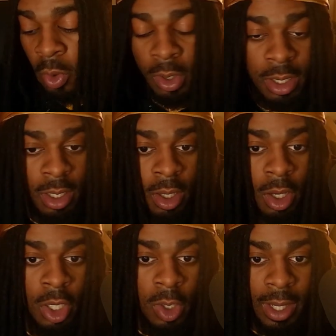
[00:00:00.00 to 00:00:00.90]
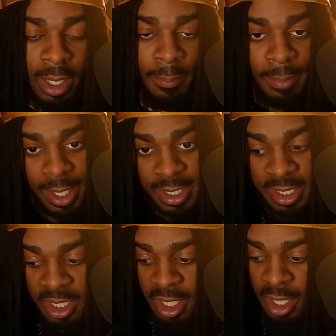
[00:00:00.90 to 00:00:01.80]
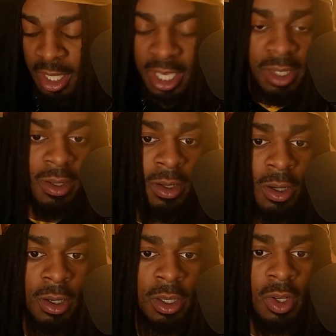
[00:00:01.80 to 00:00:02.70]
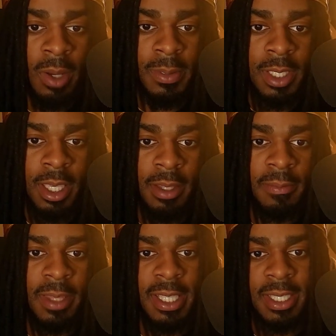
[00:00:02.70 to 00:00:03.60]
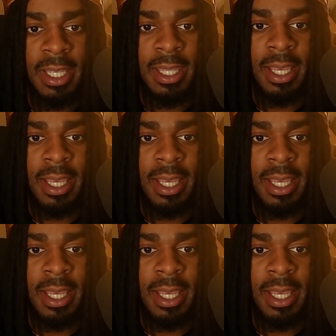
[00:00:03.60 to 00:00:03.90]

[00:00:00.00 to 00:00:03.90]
in the DAW. You know how to mix in your DAW. You know what I'm saying? Things like that.